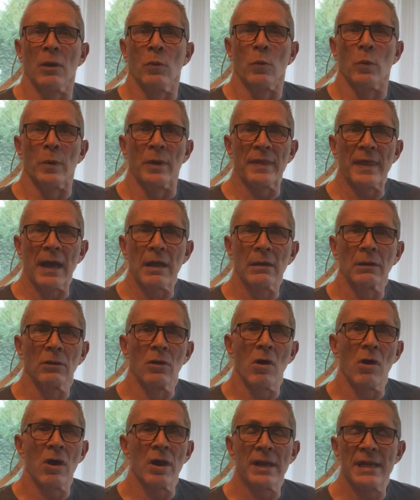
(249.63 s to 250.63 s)
without a
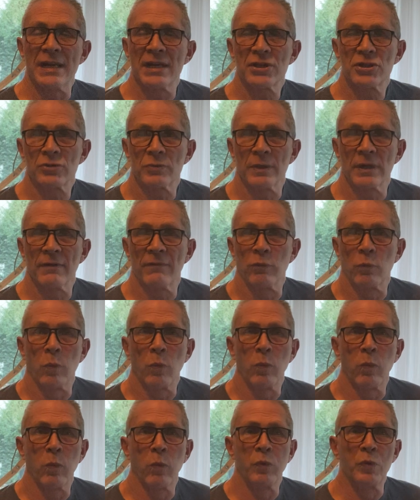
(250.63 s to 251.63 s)
long history of
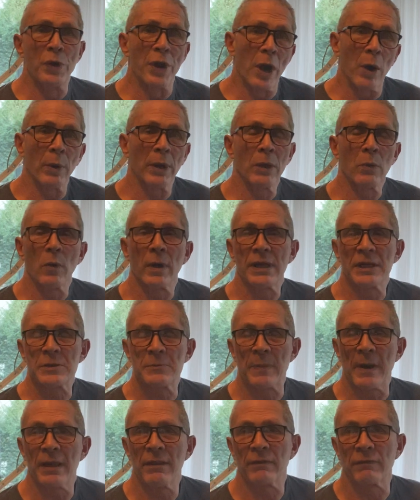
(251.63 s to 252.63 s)
knowing what it's
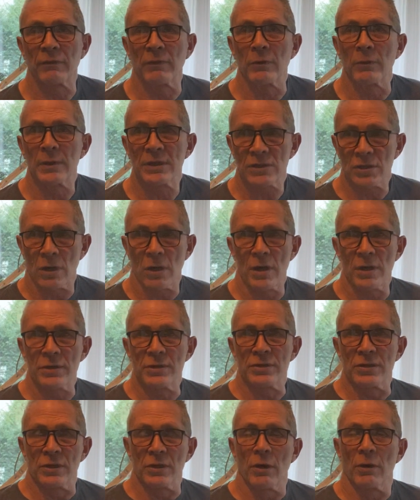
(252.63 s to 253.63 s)
been through, it's
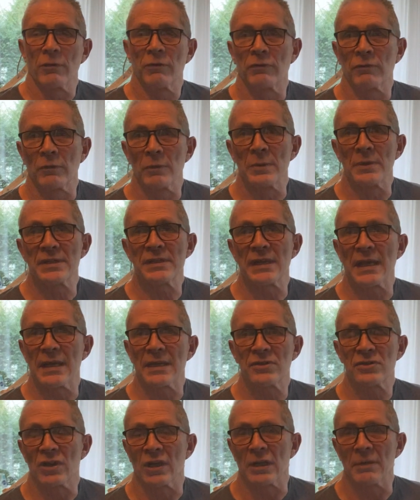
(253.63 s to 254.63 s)
hard to go through and say
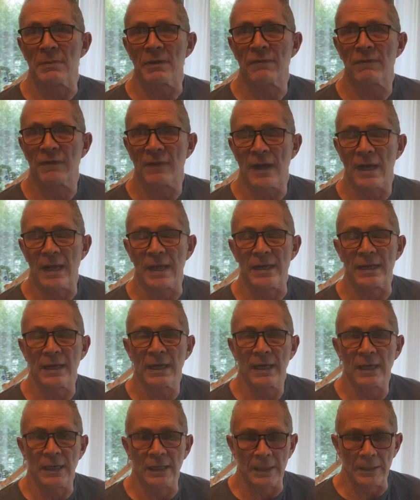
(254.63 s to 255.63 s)
it's going to be
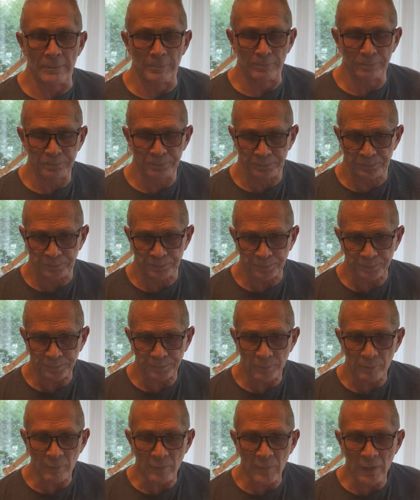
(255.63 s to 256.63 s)
fine.
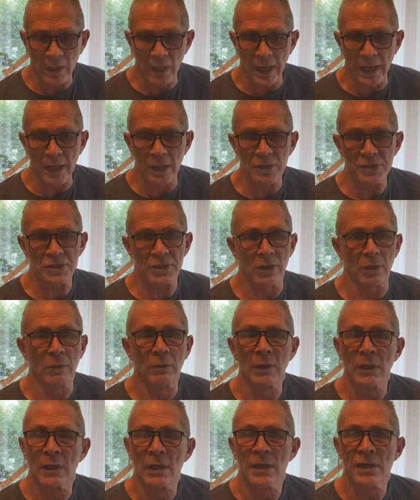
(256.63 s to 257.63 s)
I
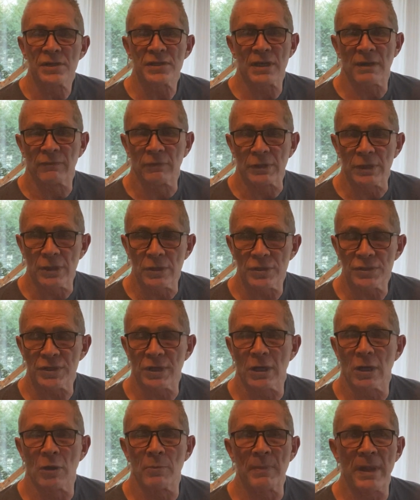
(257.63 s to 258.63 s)
also, several years
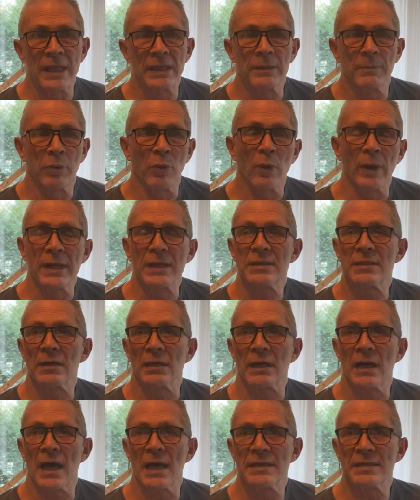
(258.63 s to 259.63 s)
ago, made the point to
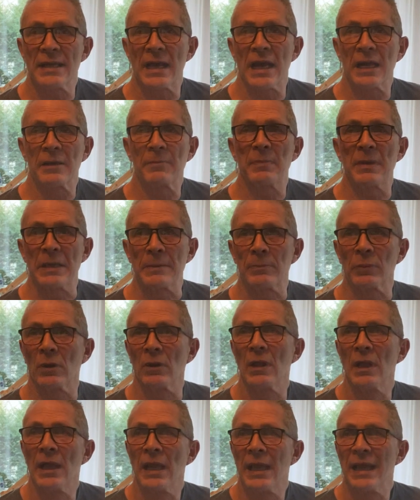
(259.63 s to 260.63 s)
contact
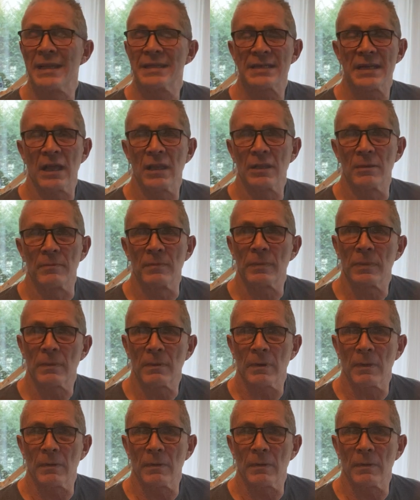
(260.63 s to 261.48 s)
people and tell them